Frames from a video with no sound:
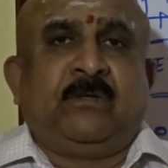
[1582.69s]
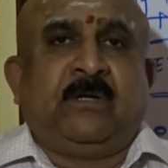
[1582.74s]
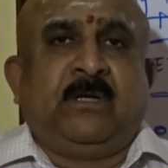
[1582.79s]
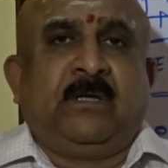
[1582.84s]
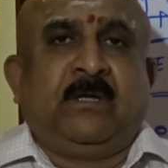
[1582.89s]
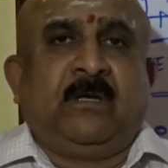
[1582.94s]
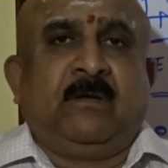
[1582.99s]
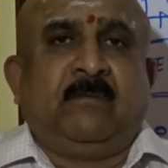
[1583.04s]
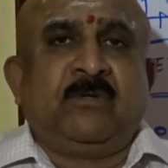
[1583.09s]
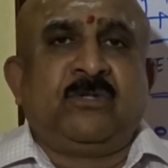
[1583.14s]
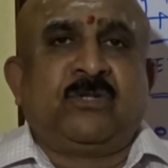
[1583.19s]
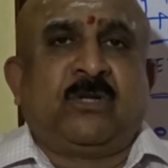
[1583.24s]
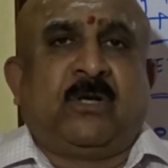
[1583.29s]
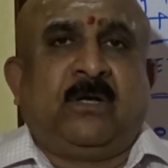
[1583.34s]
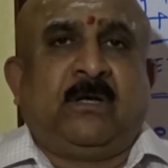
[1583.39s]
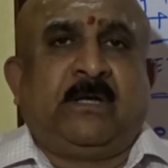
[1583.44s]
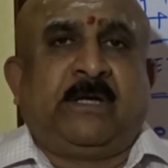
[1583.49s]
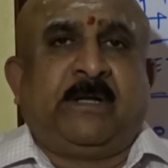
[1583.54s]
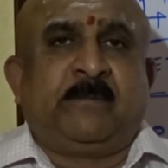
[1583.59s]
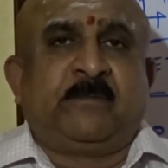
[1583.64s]
try to learn
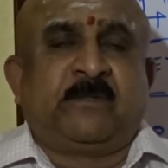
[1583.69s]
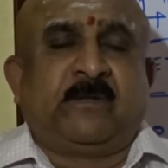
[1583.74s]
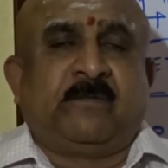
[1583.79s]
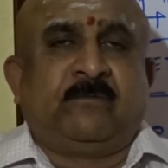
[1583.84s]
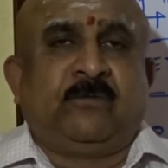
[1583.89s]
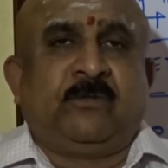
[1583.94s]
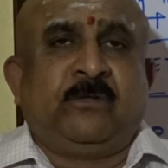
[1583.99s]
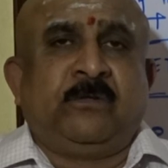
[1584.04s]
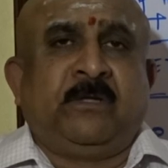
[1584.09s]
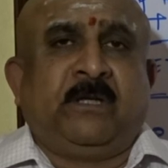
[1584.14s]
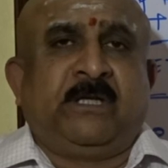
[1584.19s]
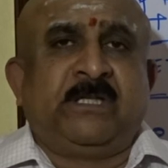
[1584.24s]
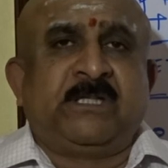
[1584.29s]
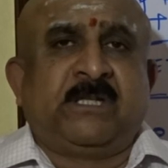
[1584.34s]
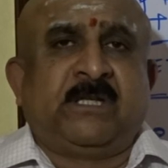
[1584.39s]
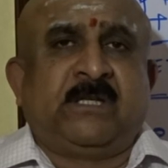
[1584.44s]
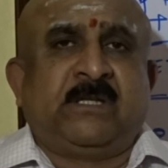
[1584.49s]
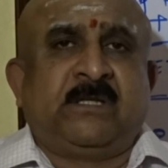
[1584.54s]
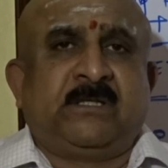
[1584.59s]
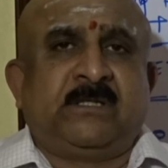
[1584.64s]
almost all types of
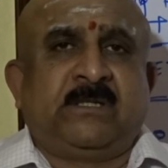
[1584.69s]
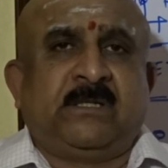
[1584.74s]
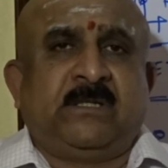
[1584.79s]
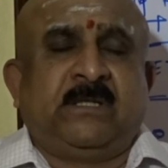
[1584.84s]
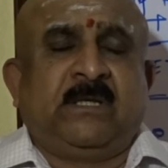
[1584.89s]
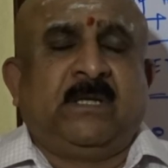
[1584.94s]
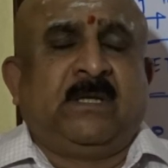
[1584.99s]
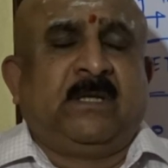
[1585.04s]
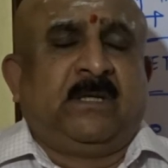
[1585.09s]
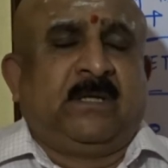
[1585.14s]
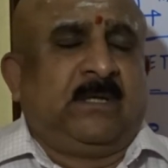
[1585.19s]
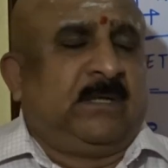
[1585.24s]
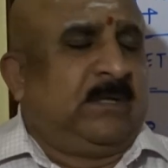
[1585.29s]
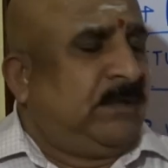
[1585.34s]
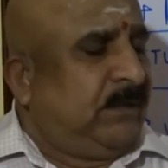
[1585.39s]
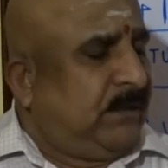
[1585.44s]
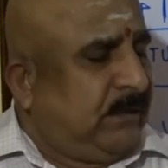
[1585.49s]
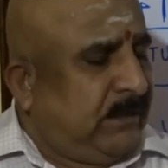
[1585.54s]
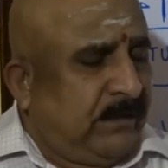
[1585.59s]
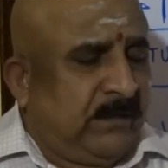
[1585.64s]
doing research
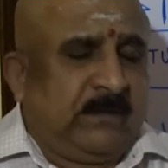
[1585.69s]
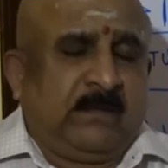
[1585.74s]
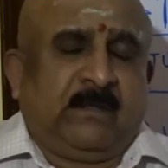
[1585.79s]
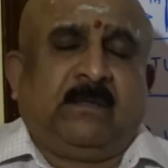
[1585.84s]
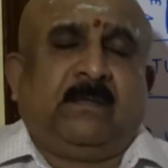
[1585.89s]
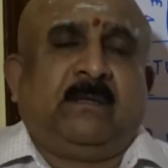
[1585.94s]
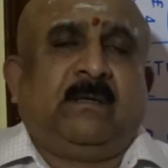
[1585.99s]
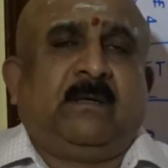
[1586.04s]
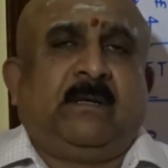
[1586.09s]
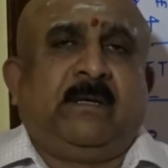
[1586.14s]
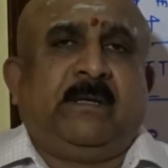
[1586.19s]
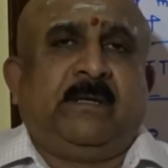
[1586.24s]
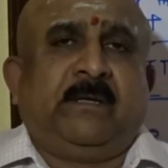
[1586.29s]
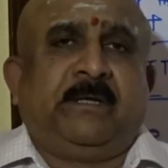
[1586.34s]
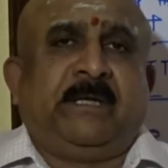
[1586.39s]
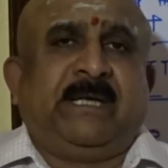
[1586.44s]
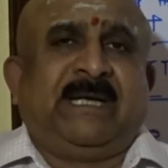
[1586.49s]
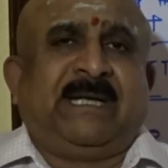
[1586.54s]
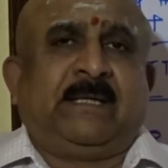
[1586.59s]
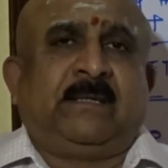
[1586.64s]

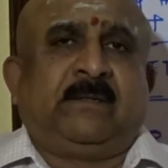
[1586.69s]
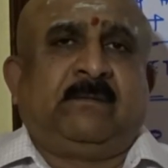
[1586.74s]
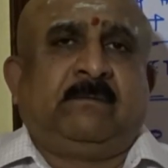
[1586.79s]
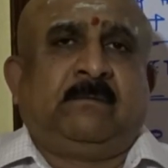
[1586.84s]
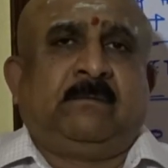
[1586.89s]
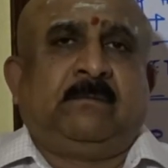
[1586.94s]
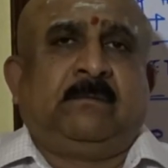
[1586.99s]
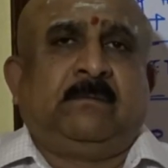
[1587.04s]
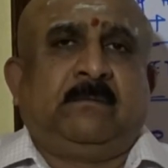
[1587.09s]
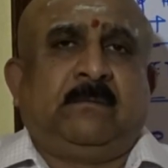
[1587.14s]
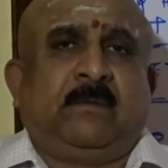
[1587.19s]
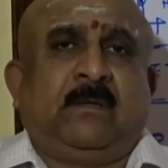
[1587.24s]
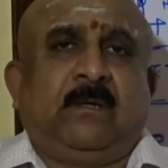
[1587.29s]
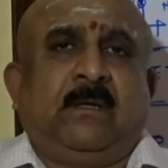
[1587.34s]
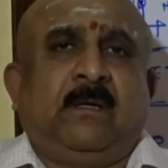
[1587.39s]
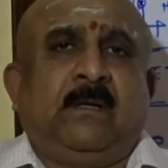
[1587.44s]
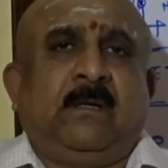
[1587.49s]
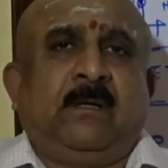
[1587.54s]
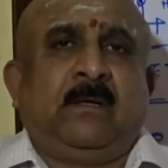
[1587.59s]
and detective.